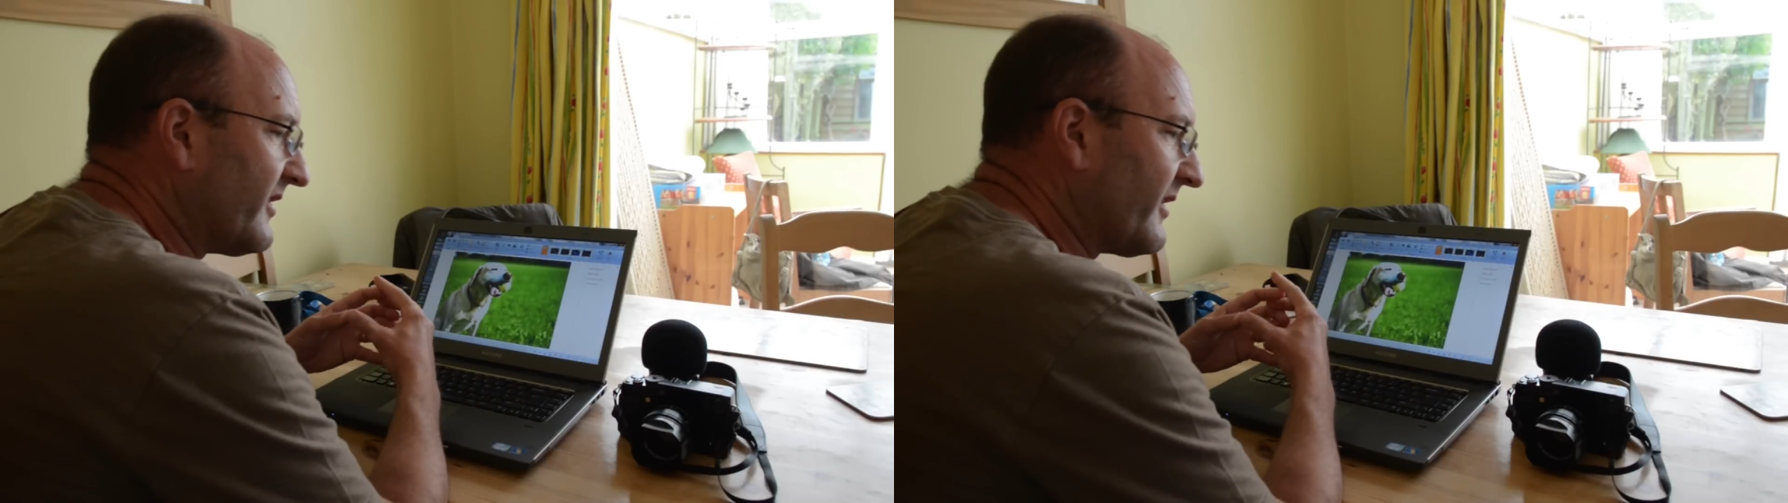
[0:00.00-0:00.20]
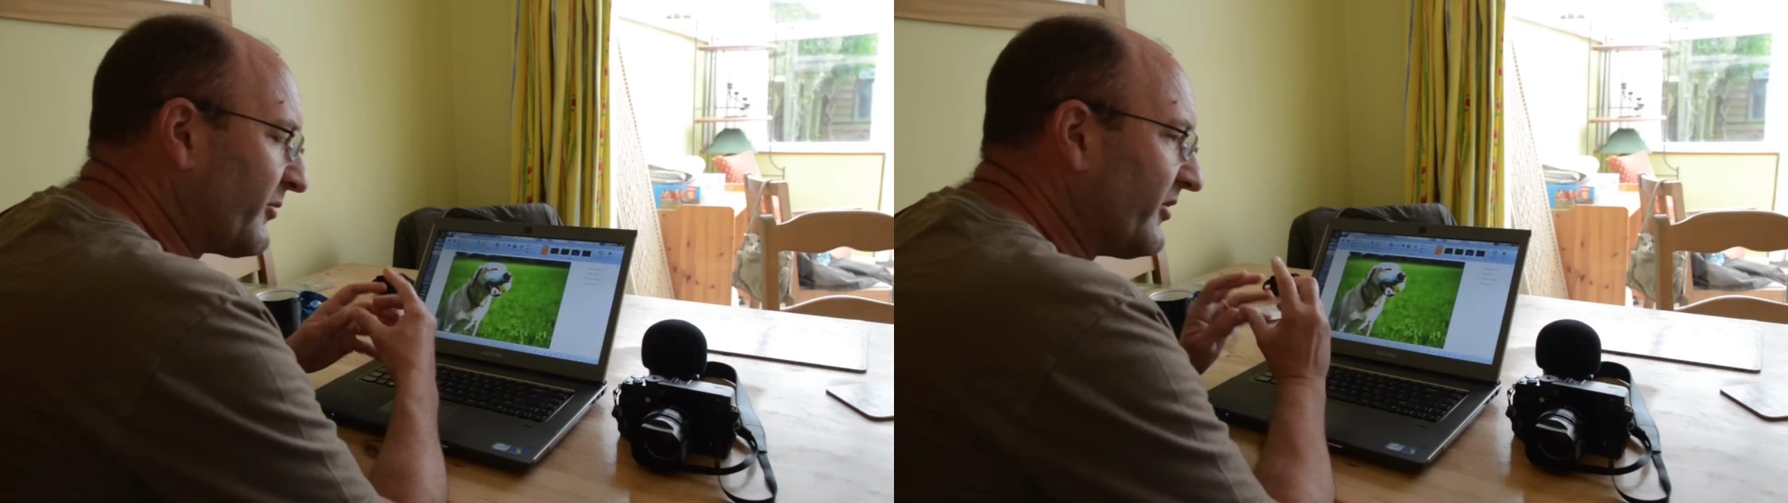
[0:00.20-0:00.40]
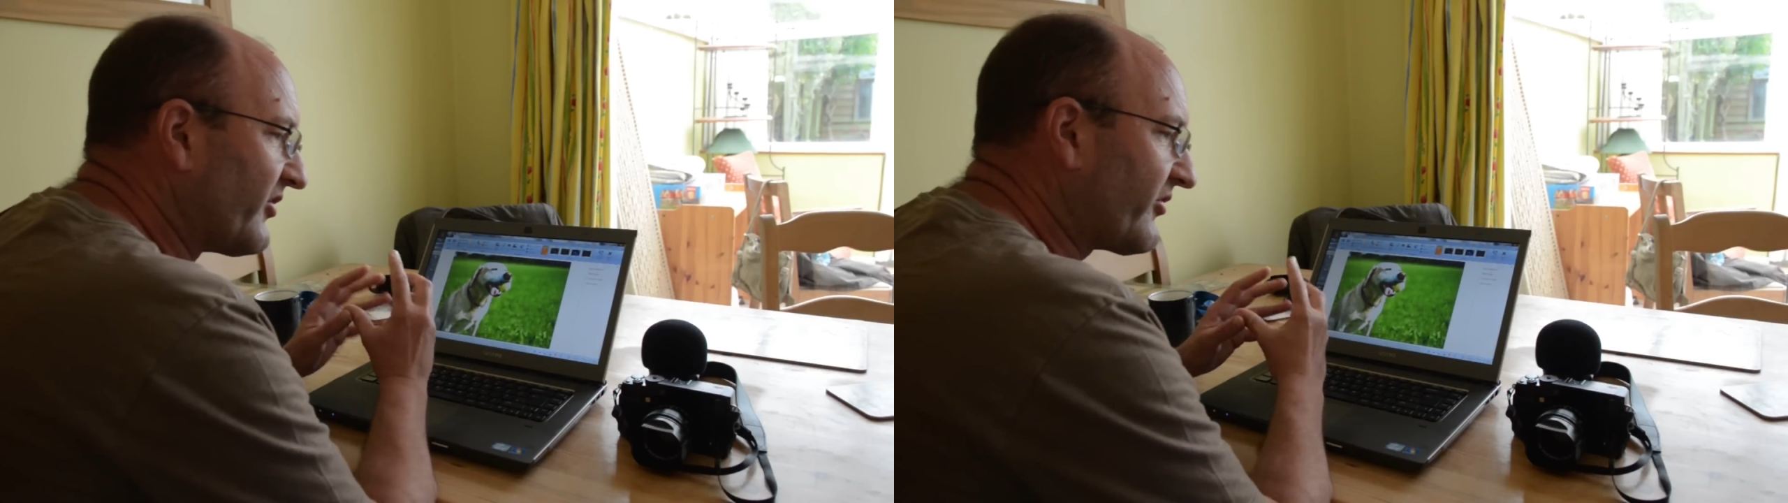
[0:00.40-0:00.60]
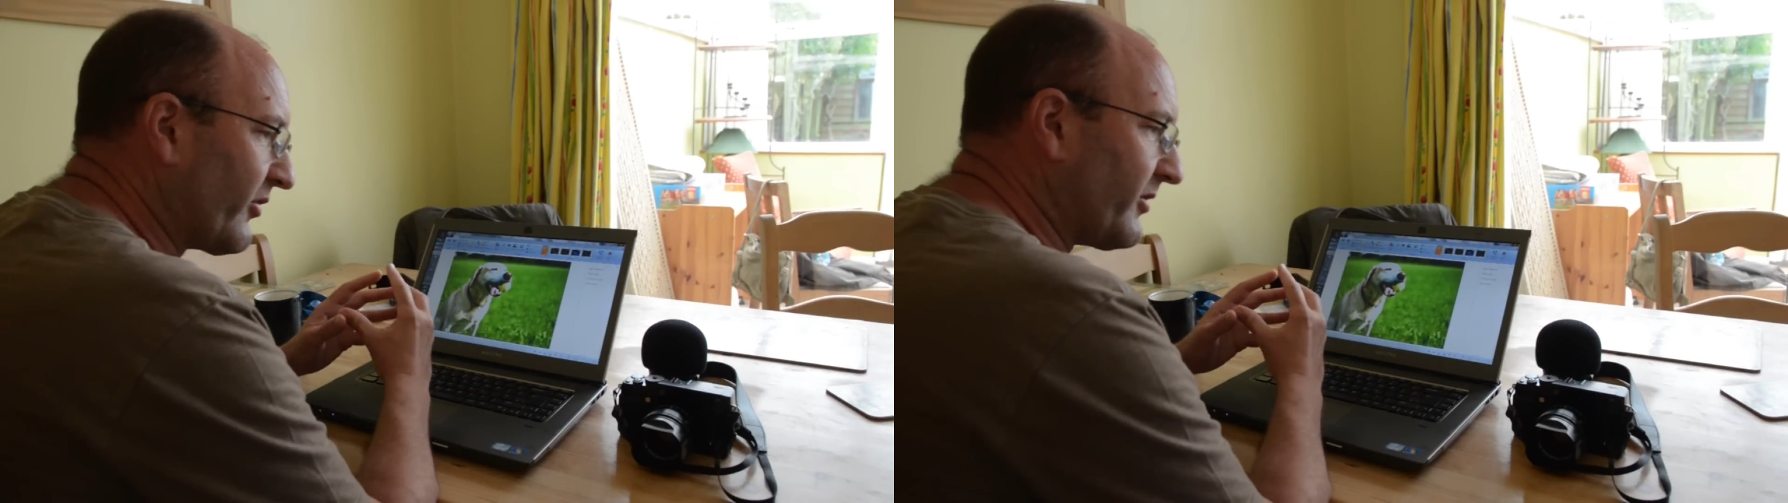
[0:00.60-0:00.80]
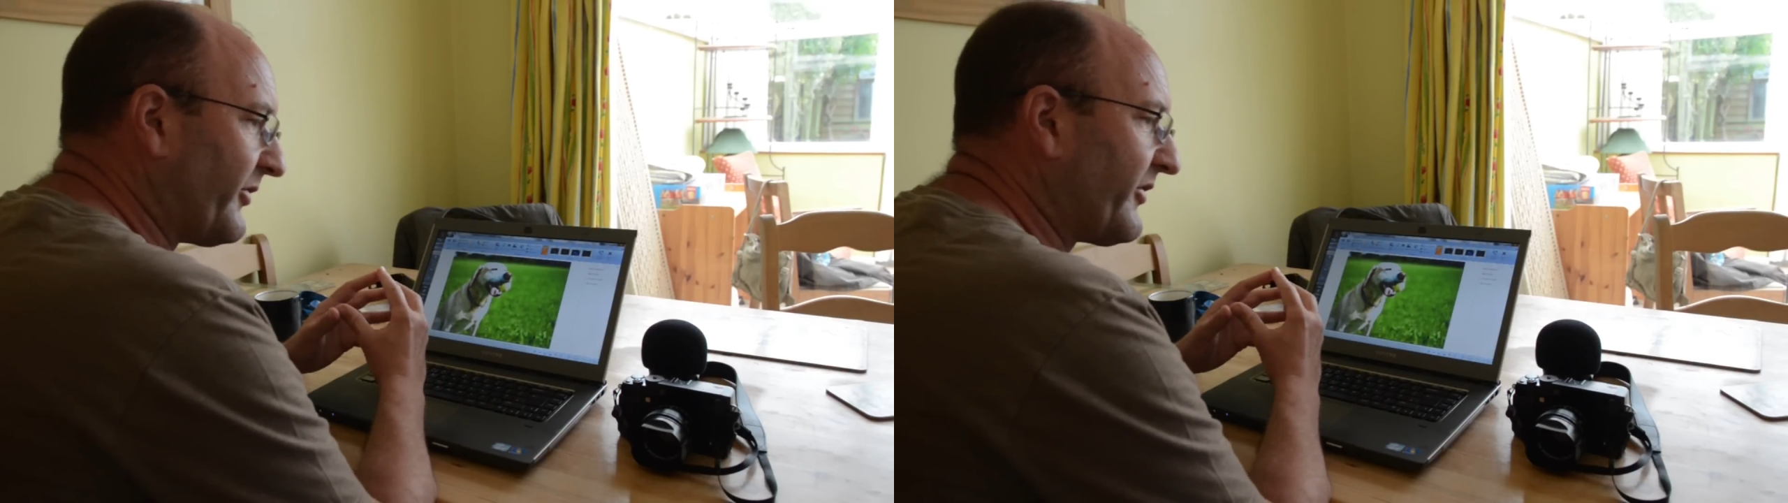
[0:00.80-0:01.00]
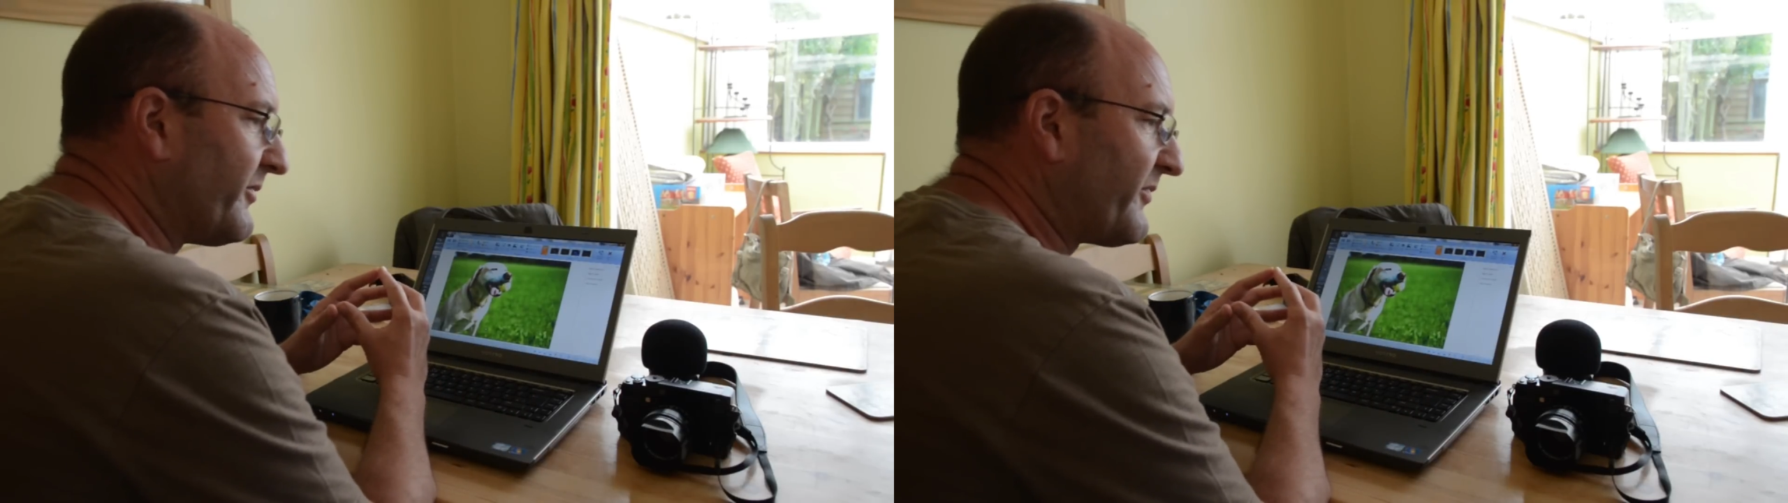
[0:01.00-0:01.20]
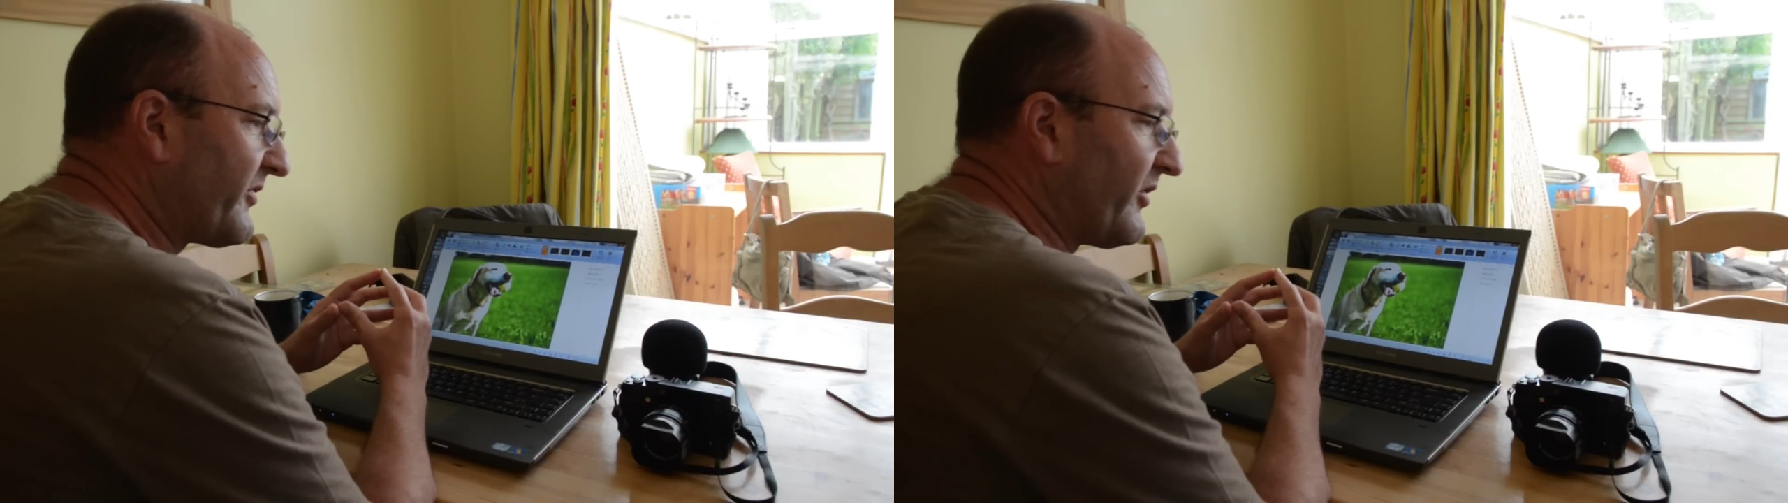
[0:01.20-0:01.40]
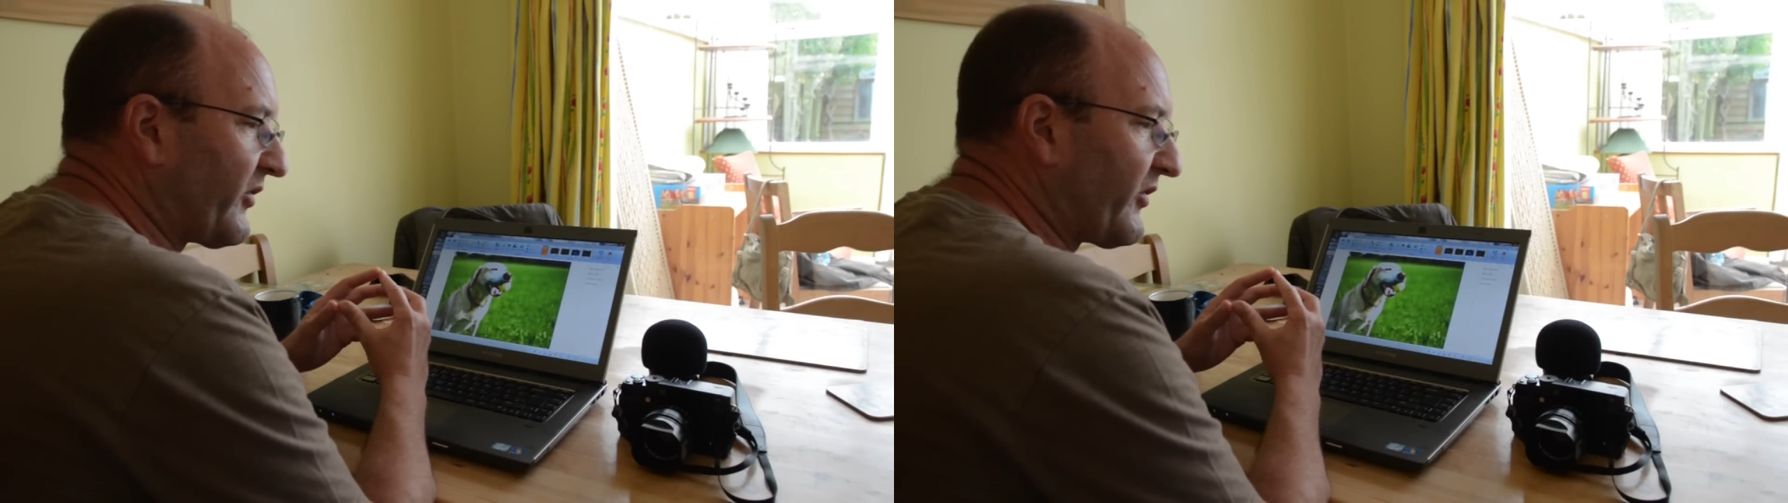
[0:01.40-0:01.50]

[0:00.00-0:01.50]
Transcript: I'm gonna struggle to to